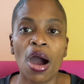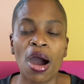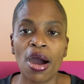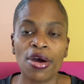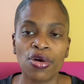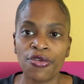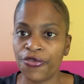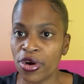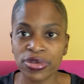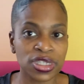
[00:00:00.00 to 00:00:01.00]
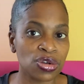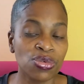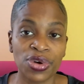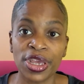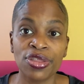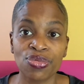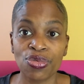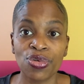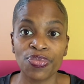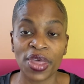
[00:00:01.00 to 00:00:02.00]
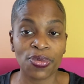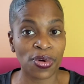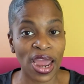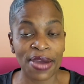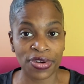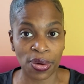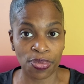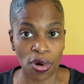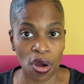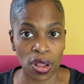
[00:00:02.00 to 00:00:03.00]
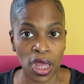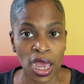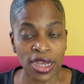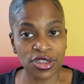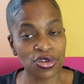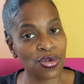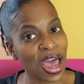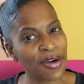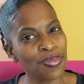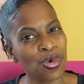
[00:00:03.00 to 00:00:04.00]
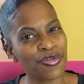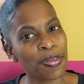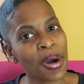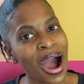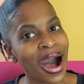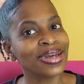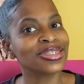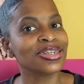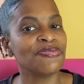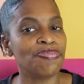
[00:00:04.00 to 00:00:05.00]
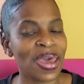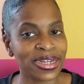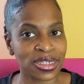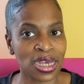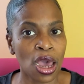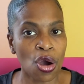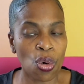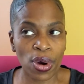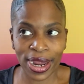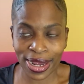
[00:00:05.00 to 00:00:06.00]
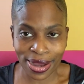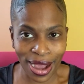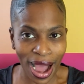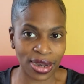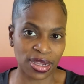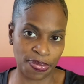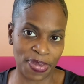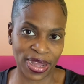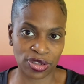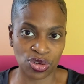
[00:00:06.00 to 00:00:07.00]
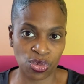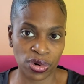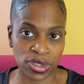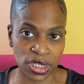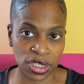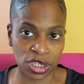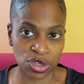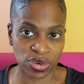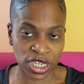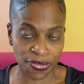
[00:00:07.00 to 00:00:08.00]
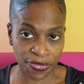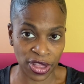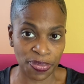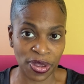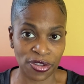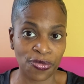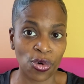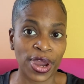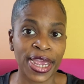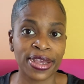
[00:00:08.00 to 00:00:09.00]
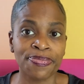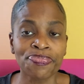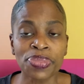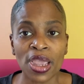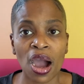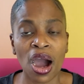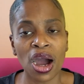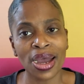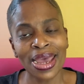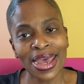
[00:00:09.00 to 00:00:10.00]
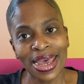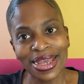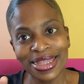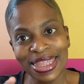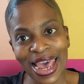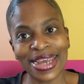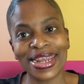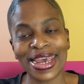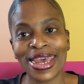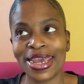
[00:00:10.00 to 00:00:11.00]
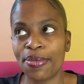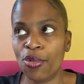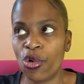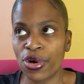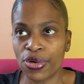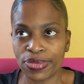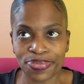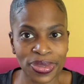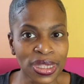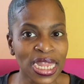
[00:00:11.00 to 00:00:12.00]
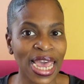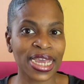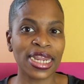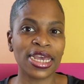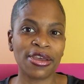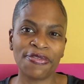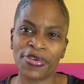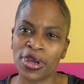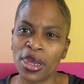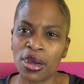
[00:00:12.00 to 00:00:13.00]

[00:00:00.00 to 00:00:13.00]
or folks who were in the room that were having a brawl. So you have more of a positive bent or a godly bent towards the situation, Philippians 4:8, than a more negative